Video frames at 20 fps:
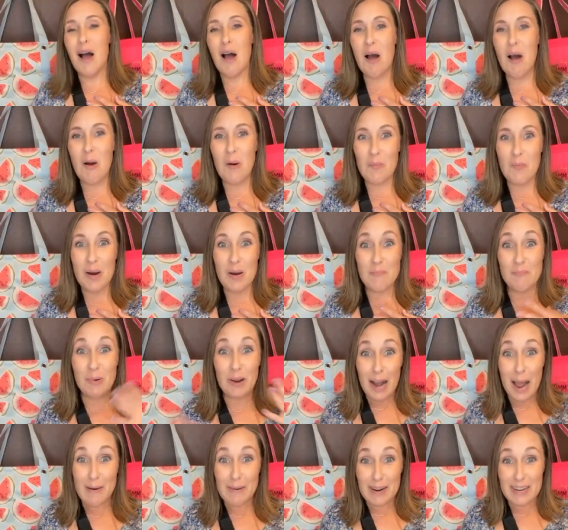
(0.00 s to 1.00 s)
Um, but I'm
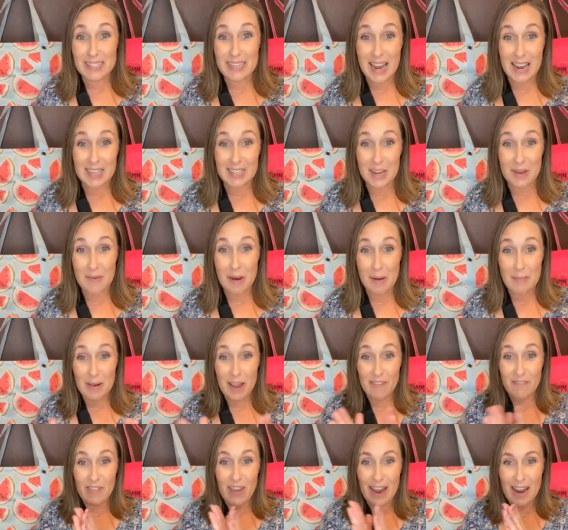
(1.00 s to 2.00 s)
going to talk to you
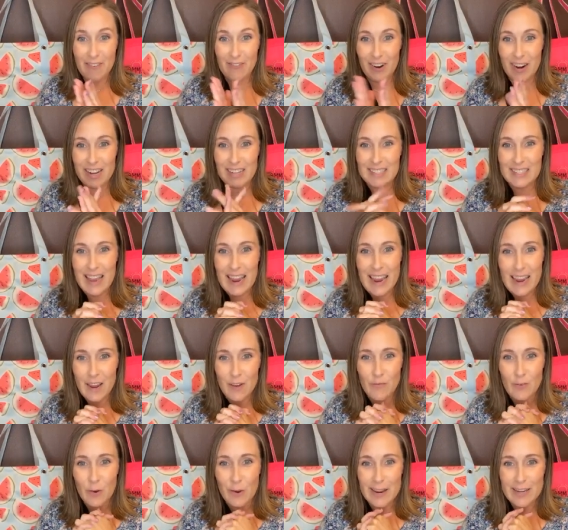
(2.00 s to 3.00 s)
about my favorites. Hey,
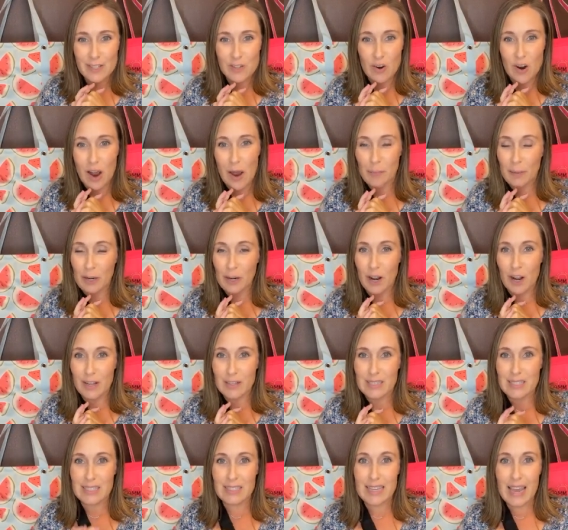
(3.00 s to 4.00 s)
if you guys are hopping
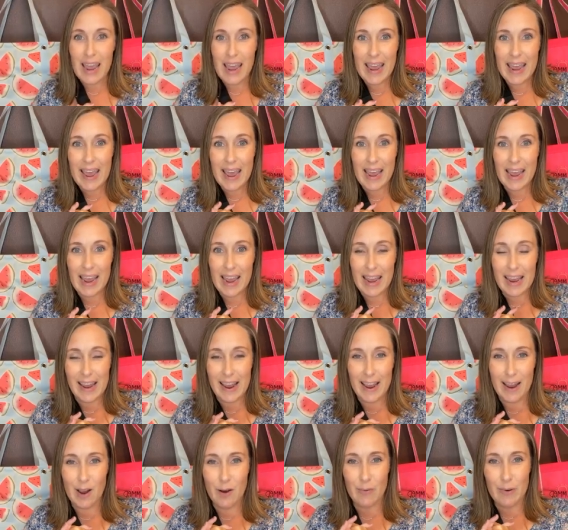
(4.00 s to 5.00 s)
on, say
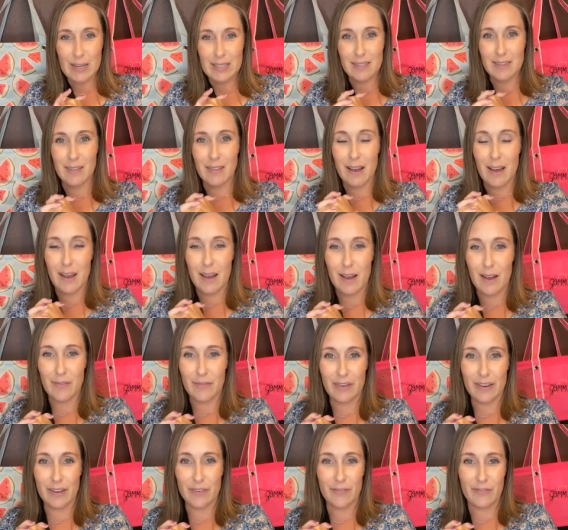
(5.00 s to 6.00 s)
hey. I always
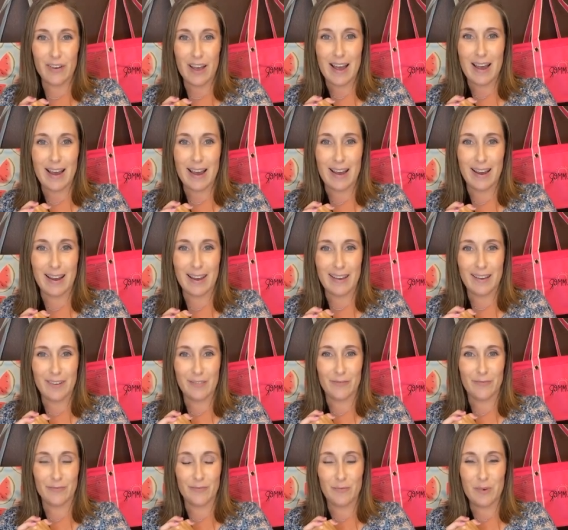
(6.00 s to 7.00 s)
love if uh,
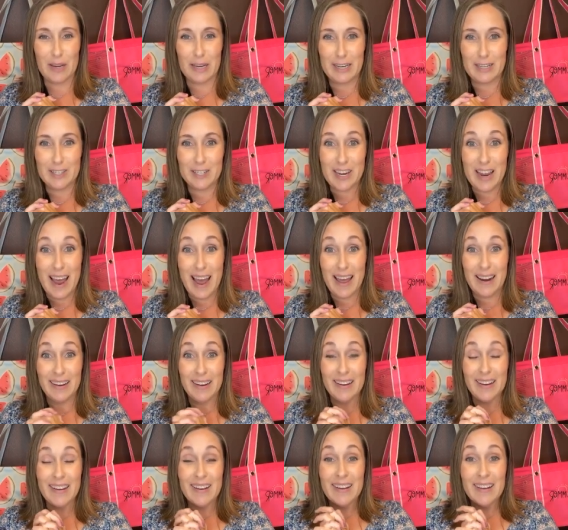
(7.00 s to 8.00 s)
if we can
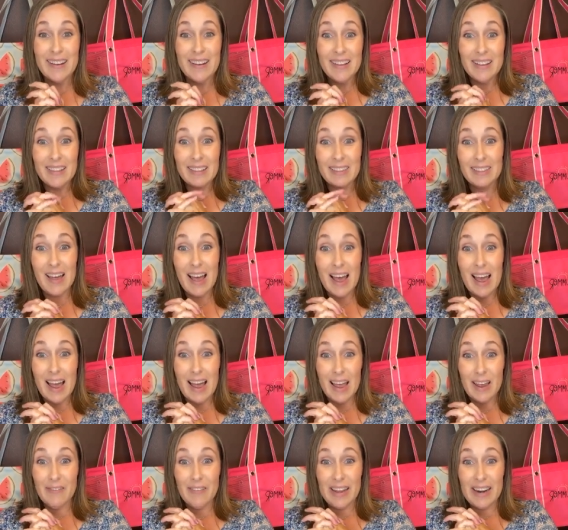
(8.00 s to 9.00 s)
chat
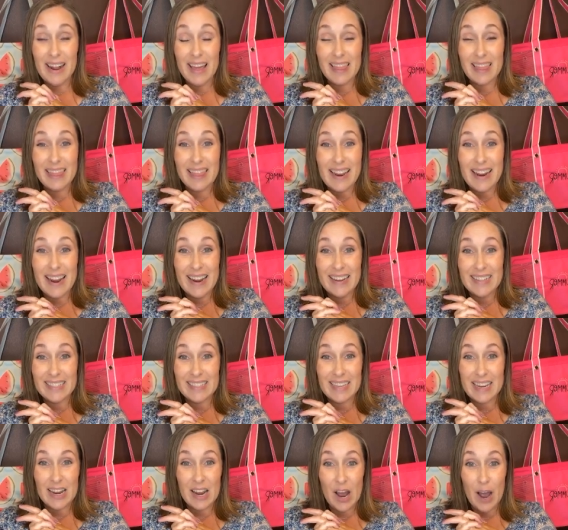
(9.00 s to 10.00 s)
live and I think I
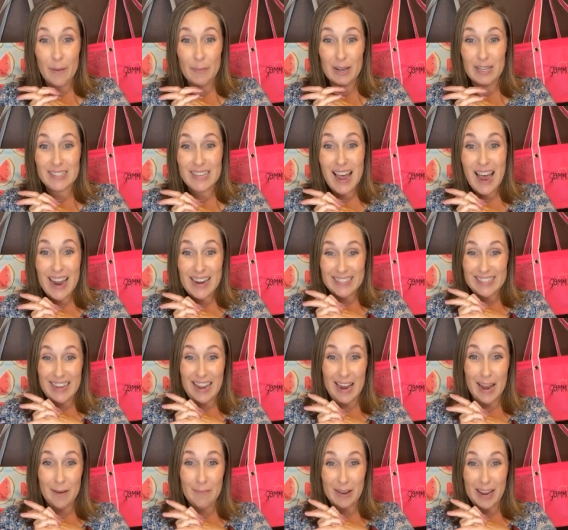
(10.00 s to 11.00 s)
can see comments.
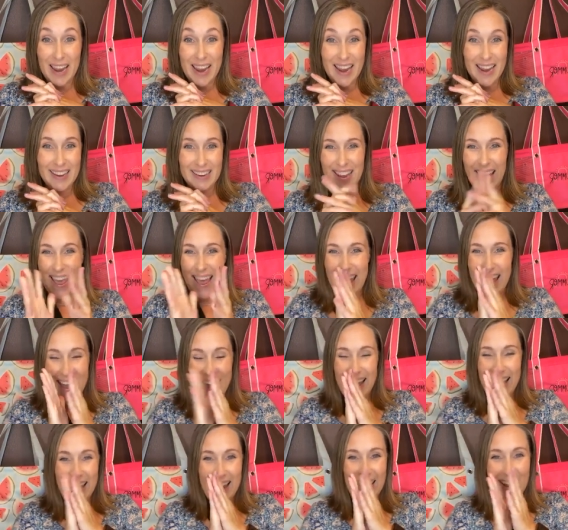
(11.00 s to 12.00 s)

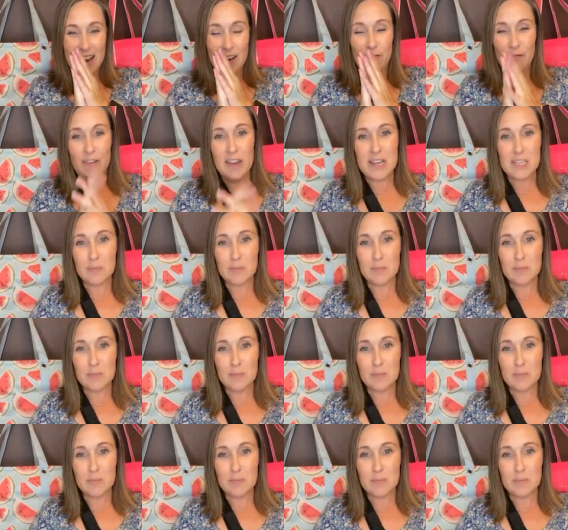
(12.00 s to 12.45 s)
Hi Tammy! Yay!